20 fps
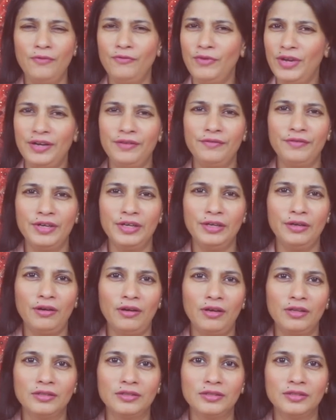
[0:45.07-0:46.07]
Very, very
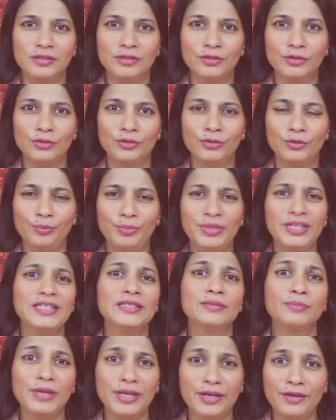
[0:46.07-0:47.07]
hot. So
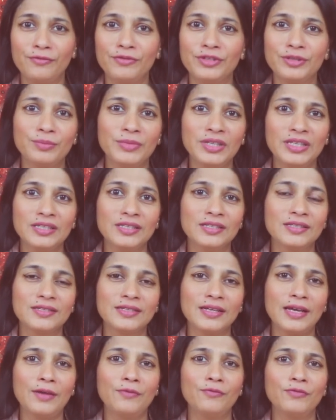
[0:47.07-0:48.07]
please bear with me
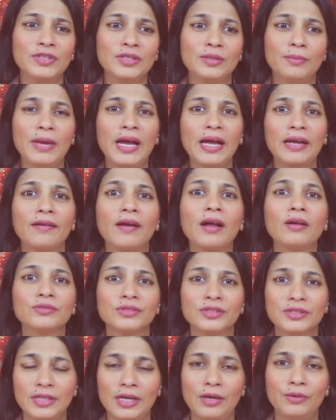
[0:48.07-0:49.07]
this time with the
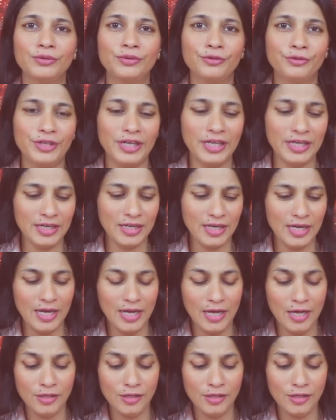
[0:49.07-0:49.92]
background sound, okay?